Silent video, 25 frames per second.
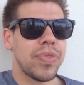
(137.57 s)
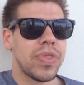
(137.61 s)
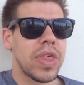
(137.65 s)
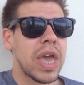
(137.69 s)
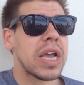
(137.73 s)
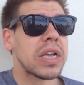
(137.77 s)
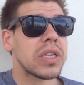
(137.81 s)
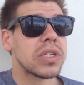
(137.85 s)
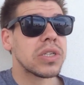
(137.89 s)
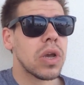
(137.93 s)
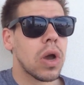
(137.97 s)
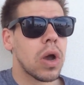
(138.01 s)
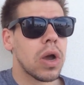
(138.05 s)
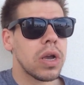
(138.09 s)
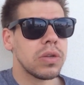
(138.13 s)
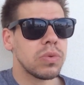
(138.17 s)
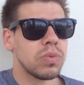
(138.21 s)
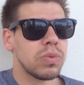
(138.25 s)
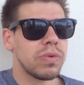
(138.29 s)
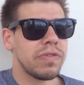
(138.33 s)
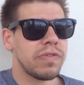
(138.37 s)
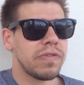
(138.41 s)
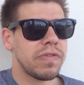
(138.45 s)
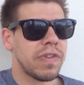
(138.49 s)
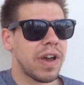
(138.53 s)
Thanks guys,
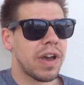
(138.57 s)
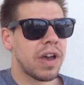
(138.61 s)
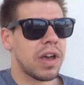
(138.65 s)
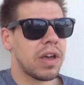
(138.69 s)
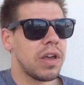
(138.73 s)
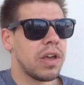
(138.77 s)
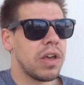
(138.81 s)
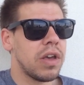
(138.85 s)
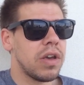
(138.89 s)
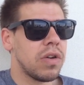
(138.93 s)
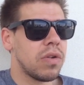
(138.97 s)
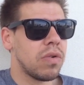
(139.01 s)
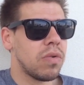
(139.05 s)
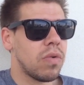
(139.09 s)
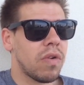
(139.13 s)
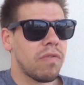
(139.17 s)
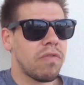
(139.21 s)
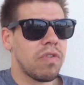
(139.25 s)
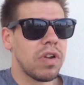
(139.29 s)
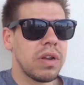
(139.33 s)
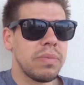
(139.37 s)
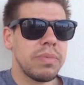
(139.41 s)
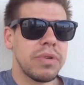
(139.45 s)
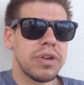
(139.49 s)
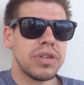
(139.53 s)

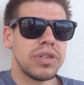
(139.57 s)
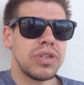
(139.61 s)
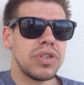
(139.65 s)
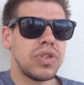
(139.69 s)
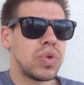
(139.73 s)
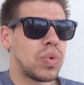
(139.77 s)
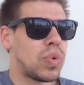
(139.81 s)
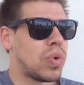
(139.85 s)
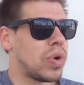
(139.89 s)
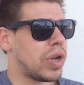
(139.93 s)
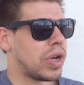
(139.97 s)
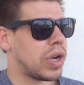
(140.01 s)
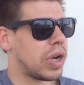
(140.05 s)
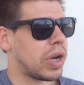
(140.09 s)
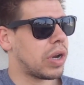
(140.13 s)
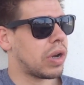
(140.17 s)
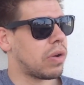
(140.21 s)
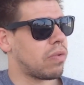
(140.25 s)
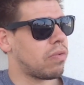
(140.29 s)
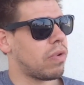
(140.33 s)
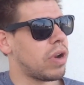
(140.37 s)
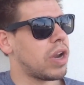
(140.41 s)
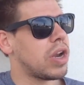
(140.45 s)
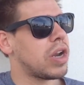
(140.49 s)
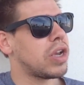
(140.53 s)
I've really been enjoying
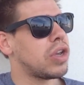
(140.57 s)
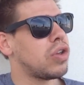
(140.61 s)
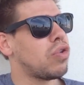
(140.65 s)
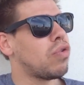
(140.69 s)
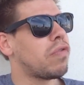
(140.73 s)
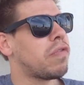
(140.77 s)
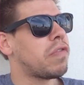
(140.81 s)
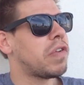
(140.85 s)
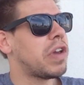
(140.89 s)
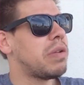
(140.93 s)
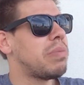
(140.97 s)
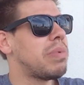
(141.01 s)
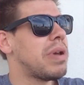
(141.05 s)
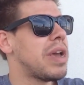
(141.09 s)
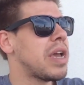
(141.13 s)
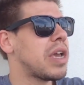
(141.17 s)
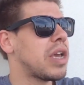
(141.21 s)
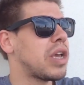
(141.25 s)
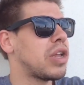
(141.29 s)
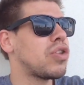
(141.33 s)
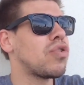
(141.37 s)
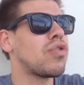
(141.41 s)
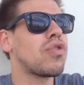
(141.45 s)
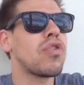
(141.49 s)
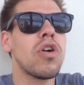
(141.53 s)
reading your
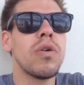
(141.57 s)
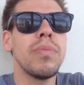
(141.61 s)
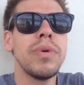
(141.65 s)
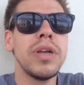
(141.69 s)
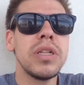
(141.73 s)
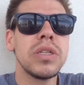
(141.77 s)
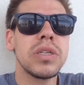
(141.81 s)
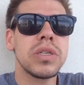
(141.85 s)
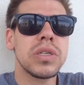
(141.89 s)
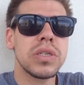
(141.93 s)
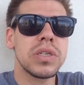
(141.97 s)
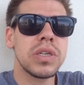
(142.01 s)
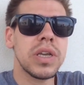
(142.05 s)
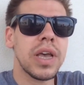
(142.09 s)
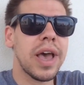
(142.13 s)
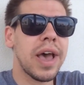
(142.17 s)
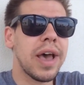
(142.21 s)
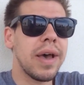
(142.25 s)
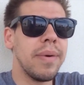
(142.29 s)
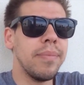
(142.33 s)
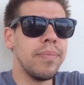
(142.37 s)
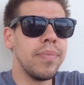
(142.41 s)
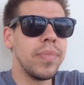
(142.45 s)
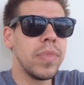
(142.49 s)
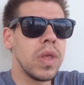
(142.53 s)
feedback and your comments.
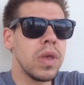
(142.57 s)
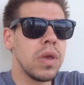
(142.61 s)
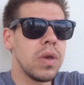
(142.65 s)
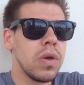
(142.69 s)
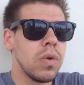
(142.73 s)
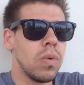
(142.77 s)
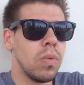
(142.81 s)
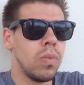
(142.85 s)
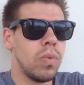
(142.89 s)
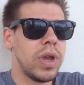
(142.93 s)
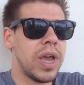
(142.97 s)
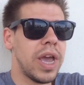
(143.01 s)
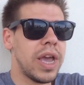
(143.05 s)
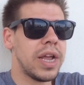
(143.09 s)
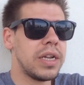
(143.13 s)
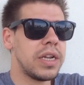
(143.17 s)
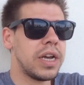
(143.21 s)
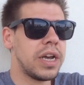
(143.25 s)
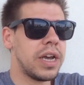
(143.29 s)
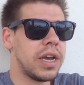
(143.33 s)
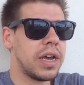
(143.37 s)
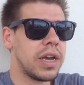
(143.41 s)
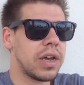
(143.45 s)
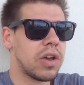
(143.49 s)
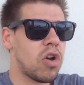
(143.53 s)
We had
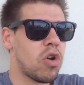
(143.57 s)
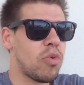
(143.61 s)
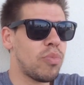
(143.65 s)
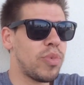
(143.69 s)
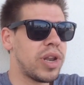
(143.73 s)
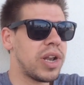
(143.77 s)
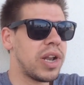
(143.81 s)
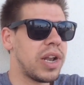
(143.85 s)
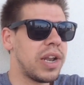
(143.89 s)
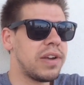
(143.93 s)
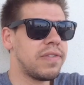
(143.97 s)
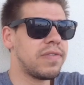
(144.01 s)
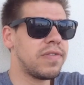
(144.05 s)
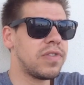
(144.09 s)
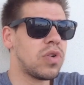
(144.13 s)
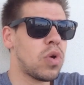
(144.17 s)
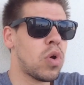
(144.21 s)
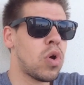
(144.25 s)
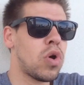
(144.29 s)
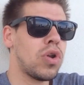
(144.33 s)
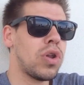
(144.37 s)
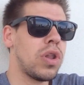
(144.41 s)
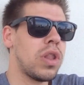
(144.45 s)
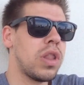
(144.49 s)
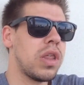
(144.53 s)
a comment left
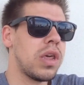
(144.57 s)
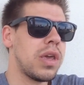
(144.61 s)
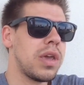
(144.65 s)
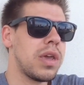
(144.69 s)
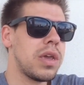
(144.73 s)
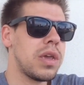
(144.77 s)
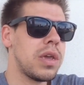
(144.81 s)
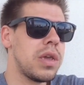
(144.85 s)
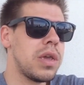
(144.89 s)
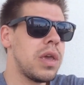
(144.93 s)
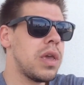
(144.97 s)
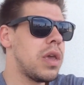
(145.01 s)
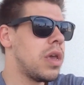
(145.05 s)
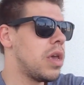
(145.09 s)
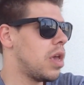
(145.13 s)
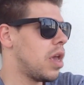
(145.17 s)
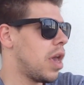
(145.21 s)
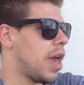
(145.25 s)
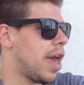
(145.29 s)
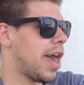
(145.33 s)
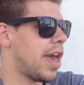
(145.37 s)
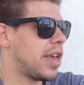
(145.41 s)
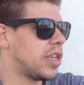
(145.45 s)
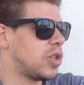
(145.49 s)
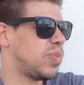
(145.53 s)
on the
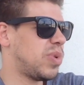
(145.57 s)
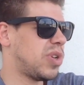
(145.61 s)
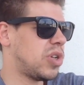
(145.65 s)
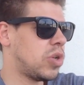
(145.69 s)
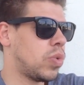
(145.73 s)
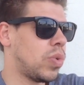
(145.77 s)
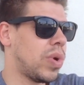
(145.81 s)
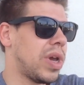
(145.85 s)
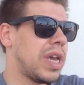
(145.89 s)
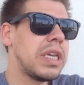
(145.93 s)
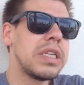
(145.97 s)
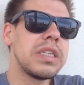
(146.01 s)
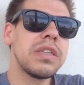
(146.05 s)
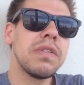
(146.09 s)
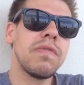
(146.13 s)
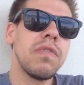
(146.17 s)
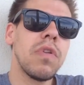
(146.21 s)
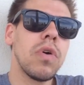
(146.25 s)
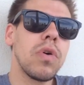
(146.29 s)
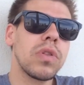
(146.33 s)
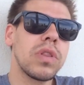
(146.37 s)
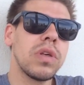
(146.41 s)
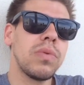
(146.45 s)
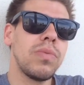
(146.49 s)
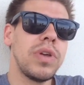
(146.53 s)
special Easter
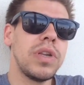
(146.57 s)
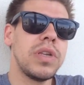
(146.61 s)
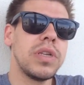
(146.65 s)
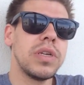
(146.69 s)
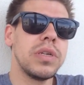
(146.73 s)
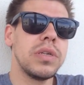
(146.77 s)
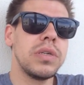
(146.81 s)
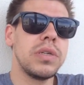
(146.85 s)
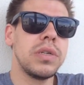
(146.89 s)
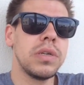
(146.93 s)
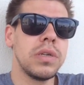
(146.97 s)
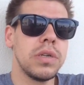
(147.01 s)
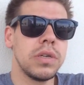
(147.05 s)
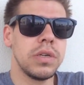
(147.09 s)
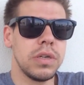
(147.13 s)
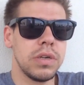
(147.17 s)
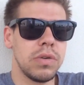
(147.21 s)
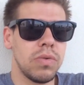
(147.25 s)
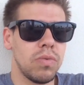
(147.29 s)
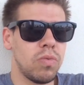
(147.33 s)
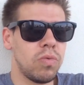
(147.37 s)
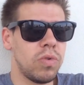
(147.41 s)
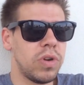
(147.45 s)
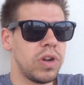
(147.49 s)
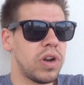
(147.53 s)
vlog that we did
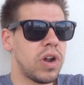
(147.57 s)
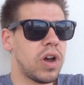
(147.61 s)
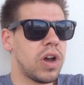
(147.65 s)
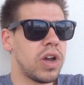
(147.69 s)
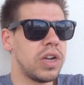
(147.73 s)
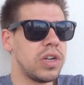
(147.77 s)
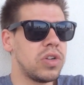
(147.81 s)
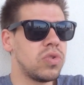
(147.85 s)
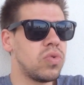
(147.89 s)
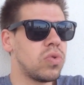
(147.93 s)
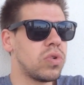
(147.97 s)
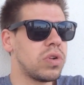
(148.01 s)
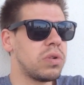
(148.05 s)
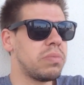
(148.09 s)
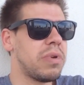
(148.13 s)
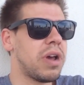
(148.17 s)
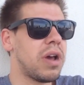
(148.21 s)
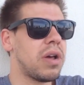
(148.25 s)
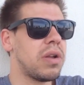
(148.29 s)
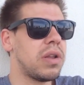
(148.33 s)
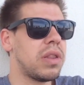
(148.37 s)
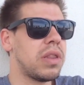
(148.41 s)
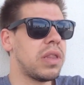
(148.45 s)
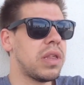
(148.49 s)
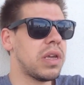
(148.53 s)
when I talked
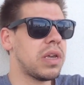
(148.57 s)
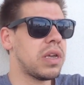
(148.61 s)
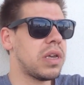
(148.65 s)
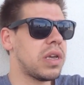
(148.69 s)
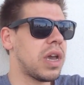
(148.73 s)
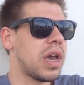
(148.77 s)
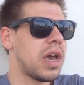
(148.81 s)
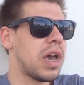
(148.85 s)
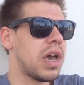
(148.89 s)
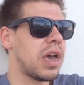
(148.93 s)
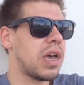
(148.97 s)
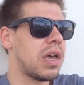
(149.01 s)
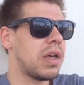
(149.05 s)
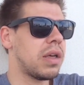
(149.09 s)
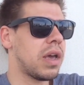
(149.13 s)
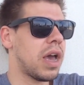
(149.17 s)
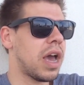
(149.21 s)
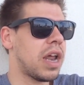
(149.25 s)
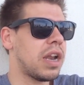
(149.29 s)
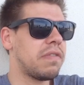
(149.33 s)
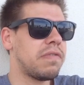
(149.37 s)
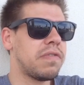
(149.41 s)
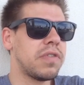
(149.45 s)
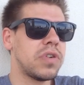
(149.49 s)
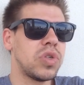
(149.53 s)
about the
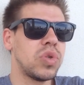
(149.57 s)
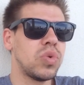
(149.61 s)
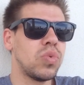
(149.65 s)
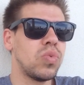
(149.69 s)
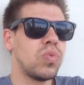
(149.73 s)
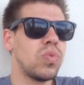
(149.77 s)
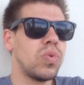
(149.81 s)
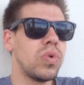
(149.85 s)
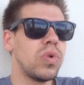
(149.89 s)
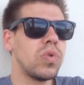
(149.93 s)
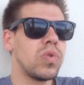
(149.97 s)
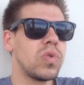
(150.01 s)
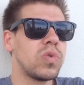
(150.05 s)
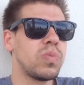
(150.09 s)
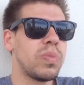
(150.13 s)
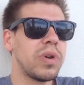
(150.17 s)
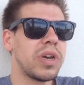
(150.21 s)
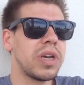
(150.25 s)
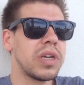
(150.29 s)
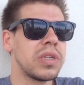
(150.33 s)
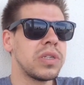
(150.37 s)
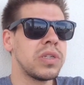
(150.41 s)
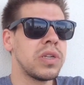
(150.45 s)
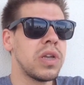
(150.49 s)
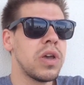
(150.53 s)
unofficial world's
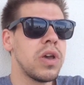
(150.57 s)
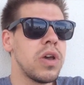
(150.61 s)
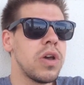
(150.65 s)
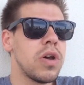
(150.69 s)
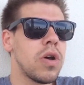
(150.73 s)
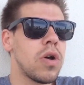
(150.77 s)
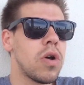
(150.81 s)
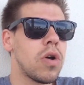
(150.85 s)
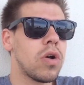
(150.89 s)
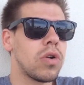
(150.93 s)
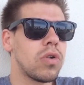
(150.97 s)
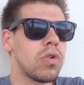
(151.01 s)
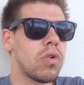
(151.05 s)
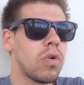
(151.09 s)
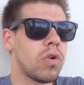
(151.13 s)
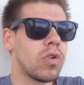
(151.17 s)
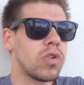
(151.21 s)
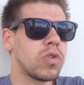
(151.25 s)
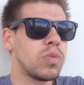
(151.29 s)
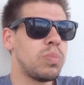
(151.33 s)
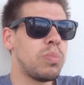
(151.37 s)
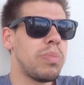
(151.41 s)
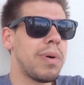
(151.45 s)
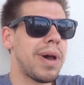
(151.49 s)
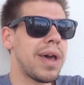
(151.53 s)
biggest hot
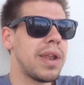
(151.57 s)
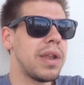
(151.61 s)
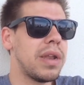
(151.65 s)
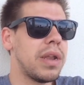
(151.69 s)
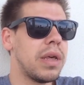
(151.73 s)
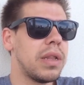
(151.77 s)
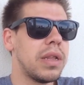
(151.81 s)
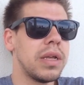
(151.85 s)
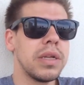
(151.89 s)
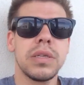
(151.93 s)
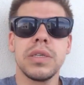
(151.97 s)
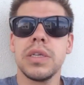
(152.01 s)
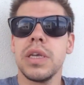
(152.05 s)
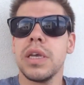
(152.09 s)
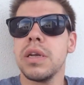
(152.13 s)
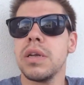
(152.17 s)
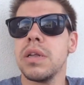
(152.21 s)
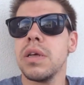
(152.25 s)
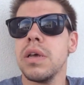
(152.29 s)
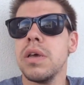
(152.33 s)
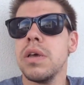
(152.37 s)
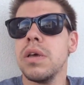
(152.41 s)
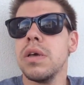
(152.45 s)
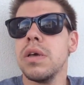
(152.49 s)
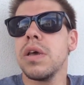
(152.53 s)
cross bun, that said,
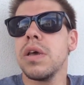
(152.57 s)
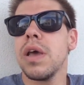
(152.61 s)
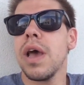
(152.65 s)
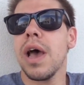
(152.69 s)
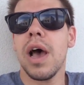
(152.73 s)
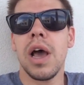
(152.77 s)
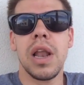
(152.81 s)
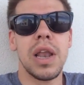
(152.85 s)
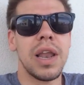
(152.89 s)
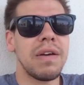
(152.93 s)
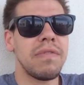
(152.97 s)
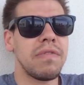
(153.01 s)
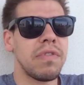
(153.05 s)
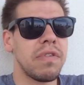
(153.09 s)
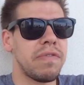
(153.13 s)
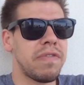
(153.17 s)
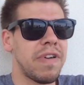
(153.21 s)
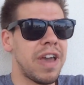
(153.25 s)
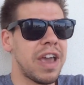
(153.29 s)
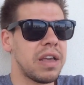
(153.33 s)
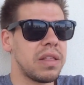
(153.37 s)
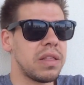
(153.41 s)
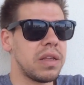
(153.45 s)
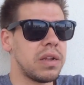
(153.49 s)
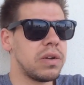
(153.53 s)
I love the
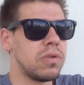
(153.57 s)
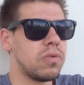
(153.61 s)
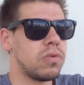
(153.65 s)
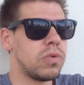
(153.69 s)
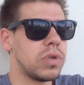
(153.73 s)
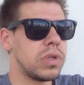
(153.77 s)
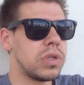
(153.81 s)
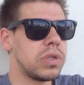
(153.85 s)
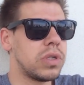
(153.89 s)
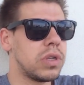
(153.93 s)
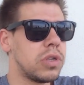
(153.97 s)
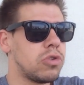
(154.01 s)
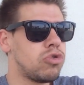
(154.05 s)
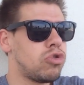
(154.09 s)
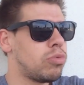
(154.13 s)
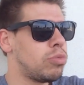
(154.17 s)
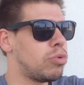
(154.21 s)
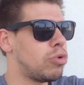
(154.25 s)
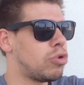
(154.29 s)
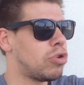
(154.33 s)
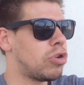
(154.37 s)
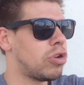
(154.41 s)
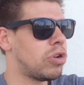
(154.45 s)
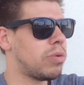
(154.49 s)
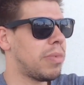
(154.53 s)
fact that it was
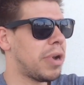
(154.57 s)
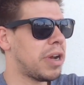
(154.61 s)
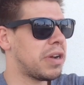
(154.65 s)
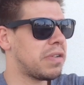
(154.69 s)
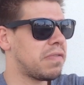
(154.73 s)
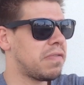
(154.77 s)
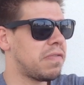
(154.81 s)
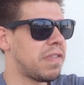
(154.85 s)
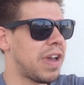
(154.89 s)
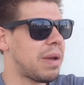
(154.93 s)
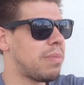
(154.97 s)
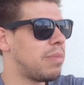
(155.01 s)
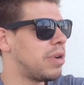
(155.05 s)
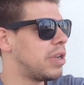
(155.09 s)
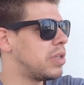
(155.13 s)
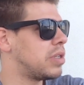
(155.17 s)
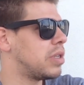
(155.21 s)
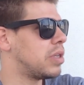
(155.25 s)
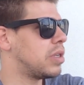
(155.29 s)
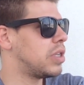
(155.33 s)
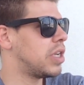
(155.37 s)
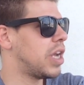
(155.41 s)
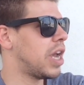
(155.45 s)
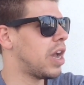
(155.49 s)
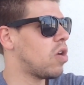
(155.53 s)
distributed among families
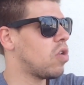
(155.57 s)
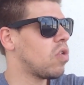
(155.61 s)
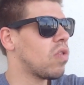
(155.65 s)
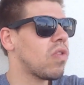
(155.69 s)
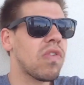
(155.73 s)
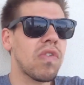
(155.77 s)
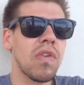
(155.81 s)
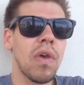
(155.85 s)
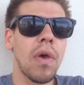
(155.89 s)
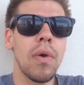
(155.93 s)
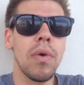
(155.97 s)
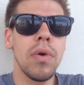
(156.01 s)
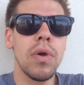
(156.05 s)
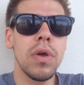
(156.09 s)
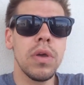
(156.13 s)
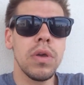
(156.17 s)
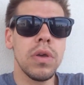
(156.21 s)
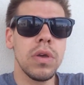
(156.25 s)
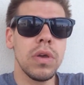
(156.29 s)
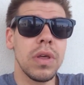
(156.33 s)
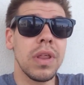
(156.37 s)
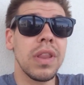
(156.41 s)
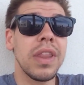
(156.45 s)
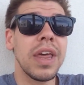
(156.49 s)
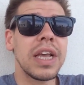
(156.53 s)
in town, so
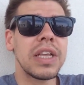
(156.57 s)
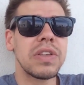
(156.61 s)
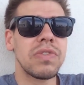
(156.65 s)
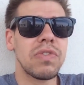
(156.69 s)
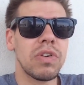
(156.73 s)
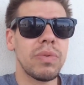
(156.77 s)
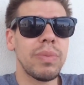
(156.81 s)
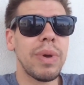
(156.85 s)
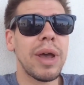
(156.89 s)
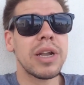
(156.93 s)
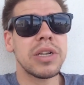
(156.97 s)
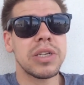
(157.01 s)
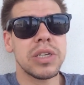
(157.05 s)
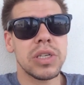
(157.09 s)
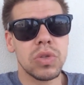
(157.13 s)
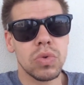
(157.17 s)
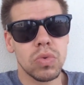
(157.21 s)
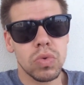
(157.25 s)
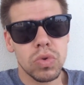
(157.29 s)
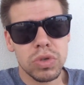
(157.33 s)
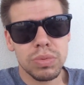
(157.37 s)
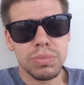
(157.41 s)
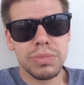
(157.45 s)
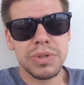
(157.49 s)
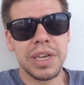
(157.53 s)
thanks very much, it's
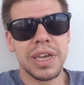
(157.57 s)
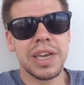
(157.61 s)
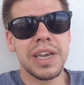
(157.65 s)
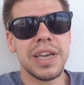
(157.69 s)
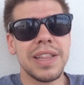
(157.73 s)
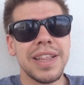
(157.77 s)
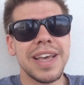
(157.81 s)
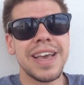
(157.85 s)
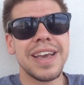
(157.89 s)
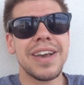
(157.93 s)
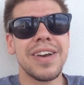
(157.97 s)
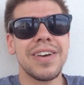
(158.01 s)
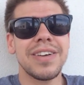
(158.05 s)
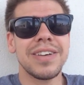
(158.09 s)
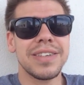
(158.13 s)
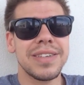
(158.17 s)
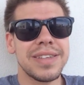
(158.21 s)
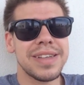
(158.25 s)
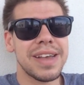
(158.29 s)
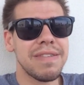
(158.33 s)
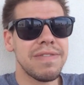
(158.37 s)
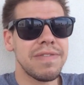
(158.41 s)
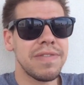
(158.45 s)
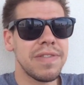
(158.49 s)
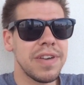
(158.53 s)
awesome to hear that kind of
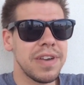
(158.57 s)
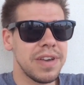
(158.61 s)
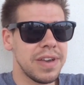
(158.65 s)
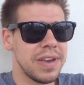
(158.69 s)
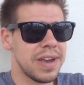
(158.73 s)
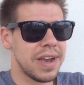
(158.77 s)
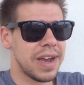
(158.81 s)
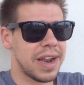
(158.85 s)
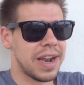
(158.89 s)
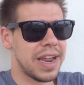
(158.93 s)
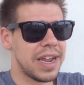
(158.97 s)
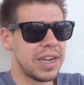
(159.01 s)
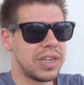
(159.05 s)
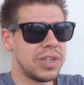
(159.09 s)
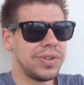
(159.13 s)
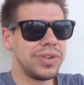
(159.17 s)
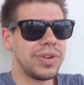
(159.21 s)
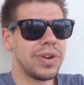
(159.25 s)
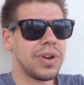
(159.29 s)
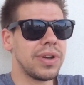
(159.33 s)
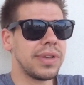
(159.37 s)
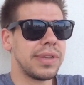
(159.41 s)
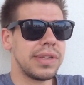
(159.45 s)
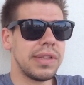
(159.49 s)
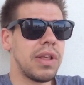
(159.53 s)
stuff. Glad you
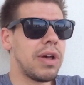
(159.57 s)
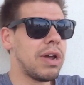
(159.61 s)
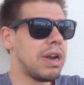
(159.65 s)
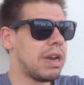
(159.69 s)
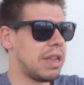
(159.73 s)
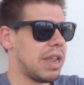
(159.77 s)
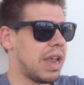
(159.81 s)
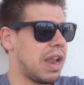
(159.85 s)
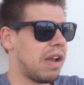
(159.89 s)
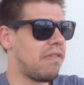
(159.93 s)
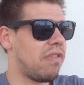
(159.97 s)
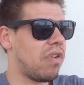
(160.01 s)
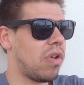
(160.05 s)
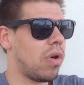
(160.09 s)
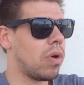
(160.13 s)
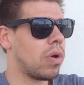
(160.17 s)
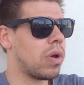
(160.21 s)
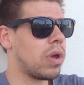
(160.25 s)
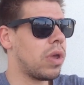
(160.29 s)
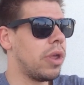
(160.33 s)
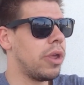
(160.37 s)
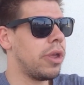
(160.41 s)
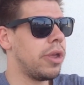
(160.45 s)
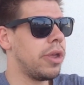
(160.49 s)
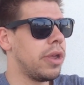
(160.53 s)
guys liked that vlog.